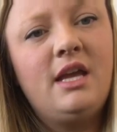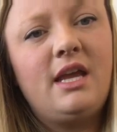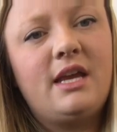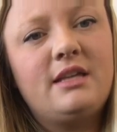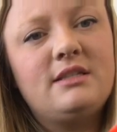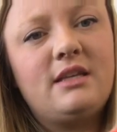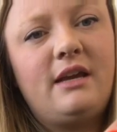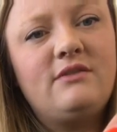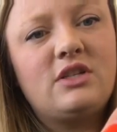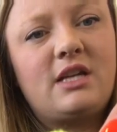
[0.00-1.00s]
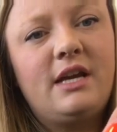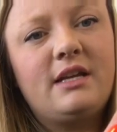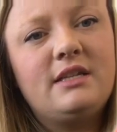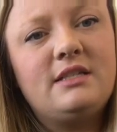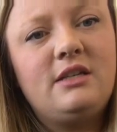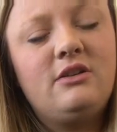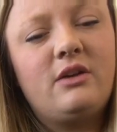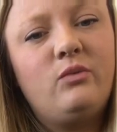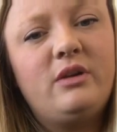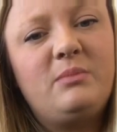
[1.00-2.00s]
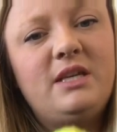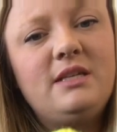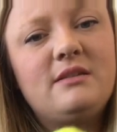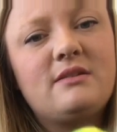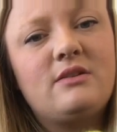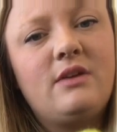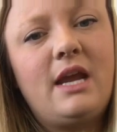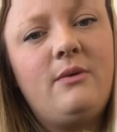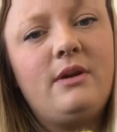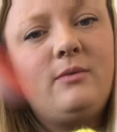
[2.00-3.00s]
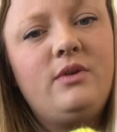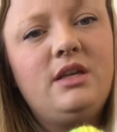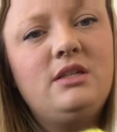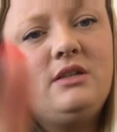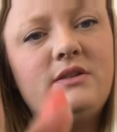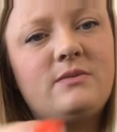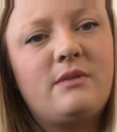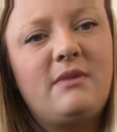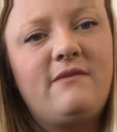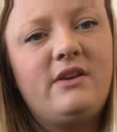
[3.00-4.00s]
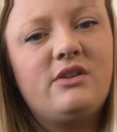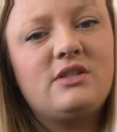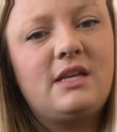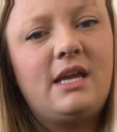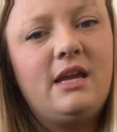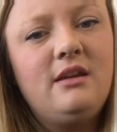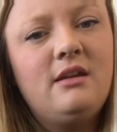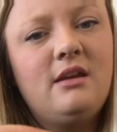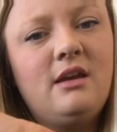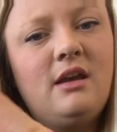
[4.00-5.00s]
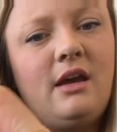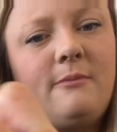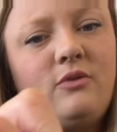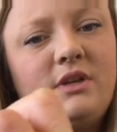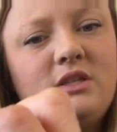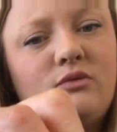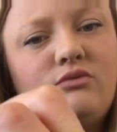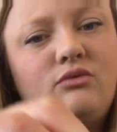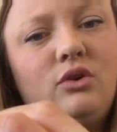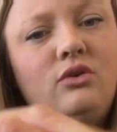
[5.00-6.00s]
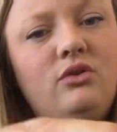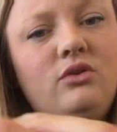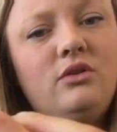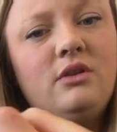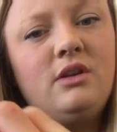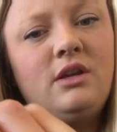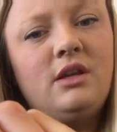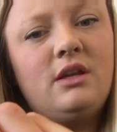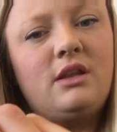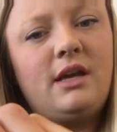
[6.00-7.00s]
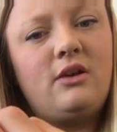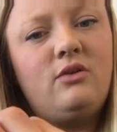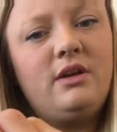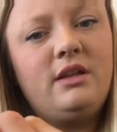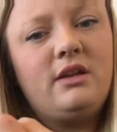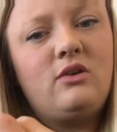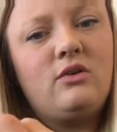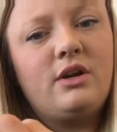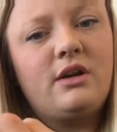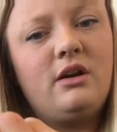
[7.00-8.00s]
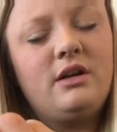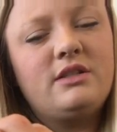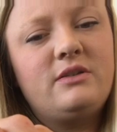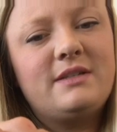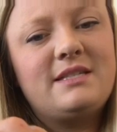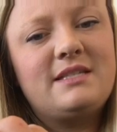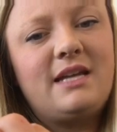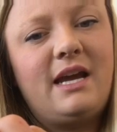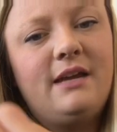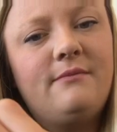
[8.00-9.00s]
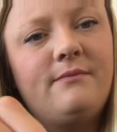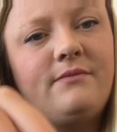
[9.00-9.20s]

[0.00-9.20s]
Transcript: and I've just kind of continued on one piece. So now what I'm going to do is with my fingers again, I'm going to roll that coiling cord onto its side.